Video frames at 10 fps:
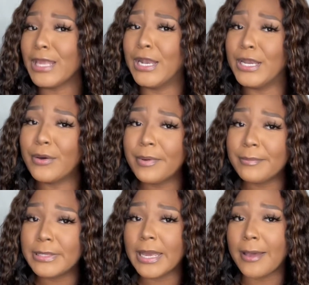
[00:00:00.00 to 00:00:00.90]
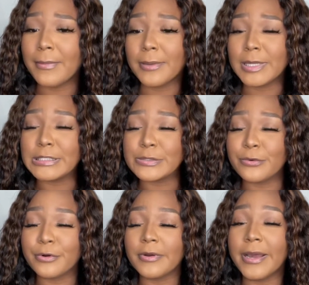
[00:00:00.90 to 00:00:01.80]
Knowing me, I might place the
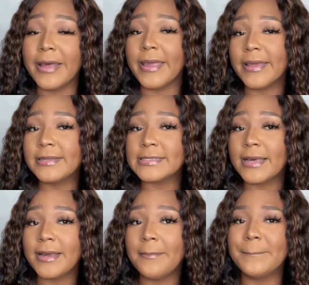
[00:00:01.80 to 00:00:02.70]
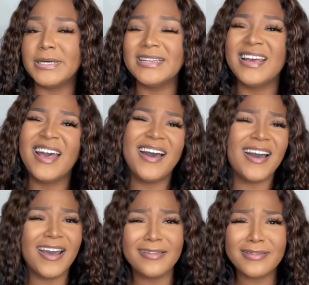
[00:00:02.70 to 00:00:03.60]
order ahead of time, but
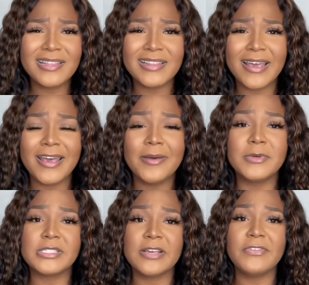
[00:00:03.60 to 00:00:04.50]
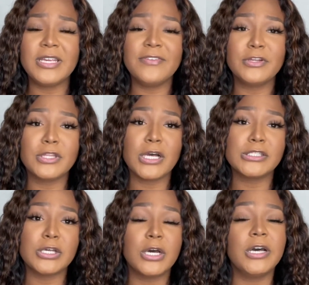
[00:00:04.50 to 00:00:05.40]
other than that, most definitely give your
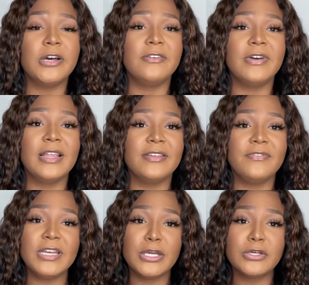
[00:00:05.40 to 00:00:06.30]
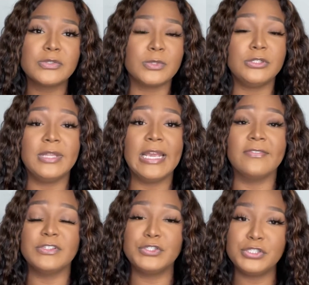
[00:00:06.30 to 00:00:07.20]
thoughts of the videos, what you think of
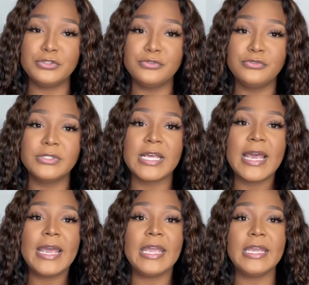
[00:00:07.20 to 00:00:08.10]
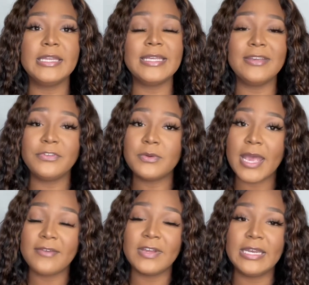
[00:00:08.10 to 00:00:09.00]
the shoes, and if you
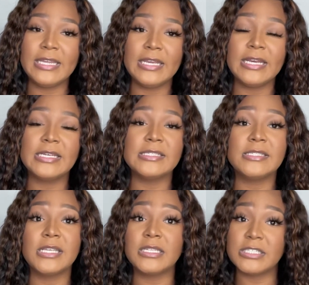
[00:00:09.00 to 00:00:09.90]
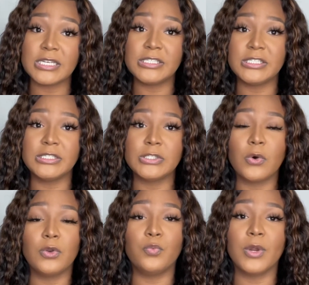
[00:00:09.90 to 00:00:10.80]
have any suggestions
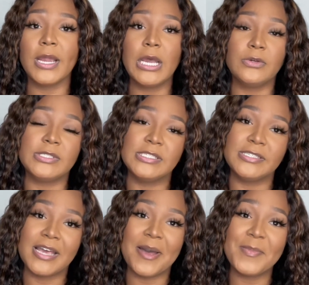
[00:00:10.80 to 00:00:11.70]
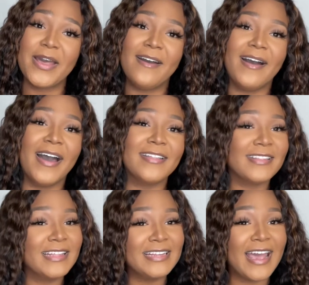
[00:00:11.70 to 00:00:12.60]
on where else to shop. Other
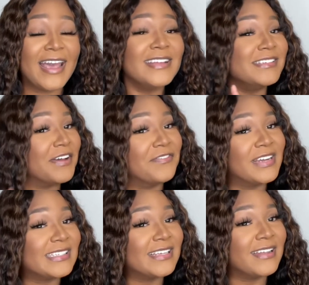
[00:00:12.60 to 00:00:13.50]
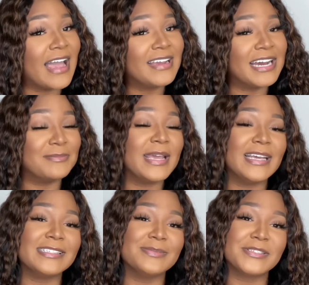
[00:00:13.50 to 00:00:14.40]
than that, don't forget to like, comment,
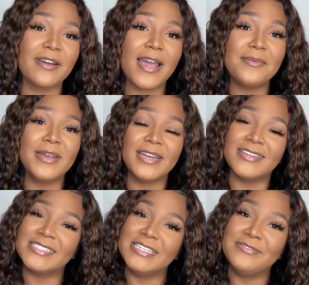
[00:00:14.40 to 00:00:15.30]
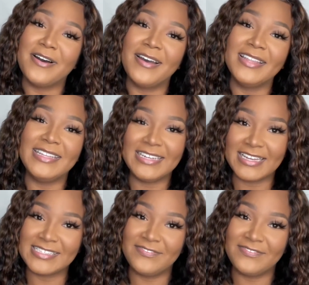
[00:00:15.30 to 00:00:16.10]
and subscribe, and I'll see you all in the next